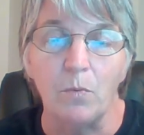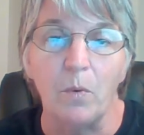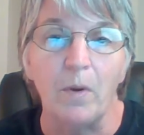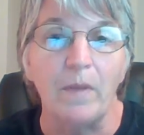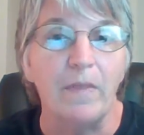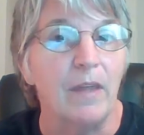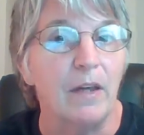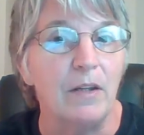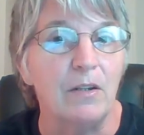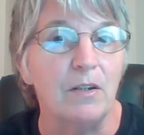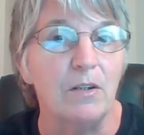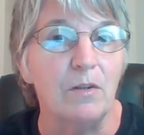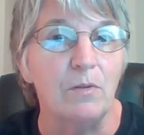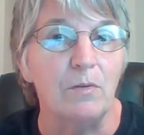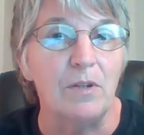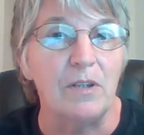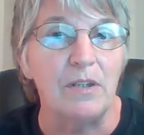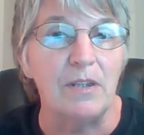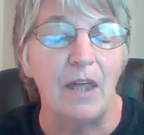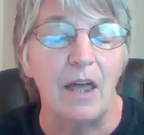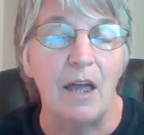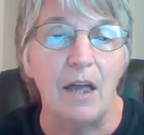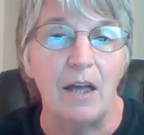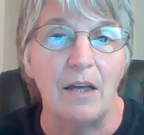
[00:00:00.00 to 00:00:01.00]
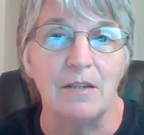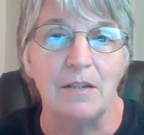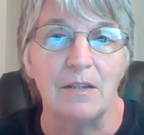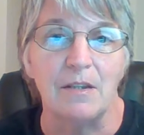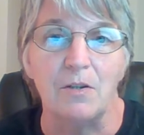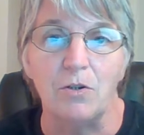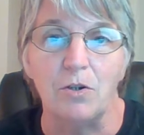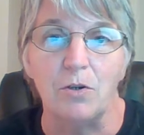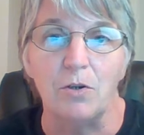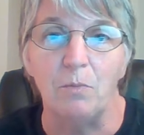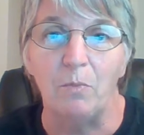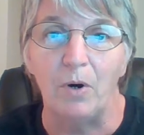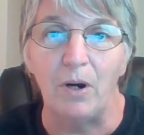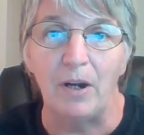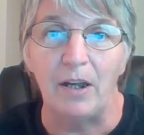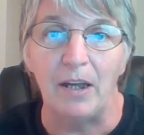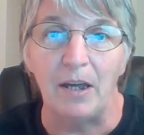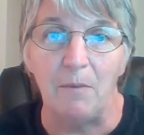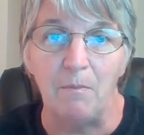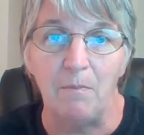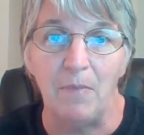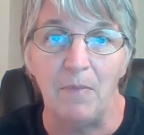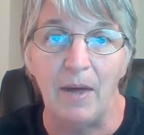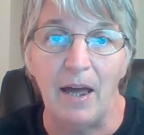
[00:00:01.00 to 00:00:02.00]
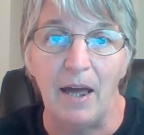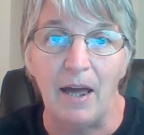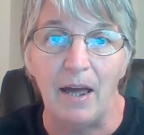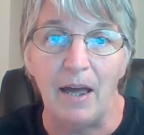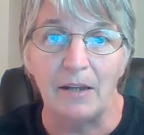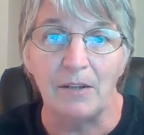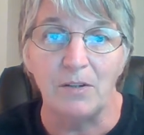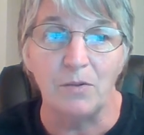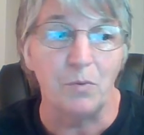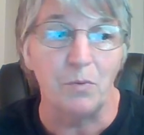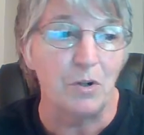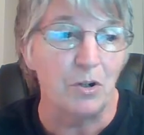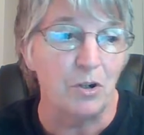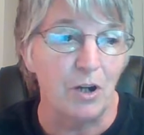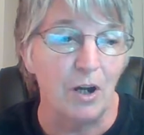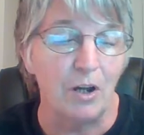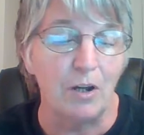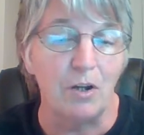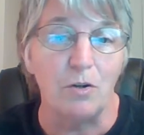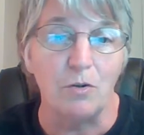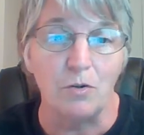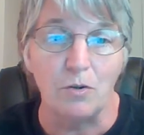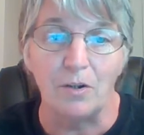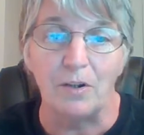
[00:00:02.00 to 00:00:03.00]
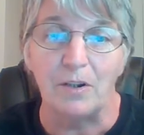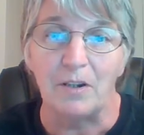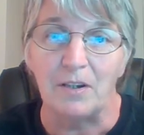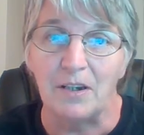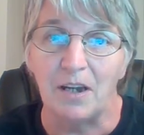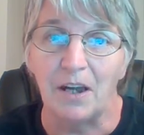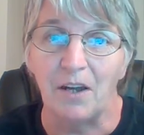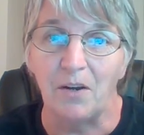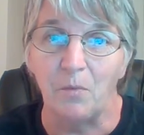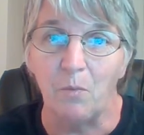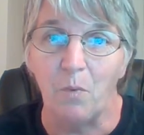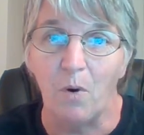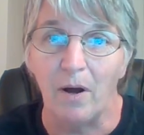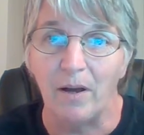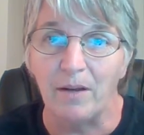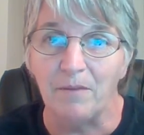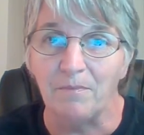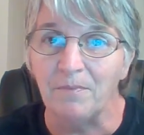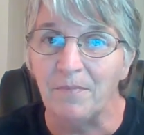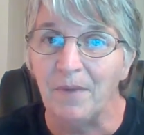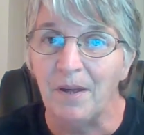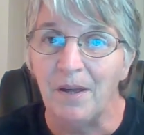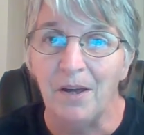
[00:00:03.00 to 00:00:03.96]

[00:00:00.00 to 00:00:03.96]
What they do is they ask that you bring in bags, which I usually take white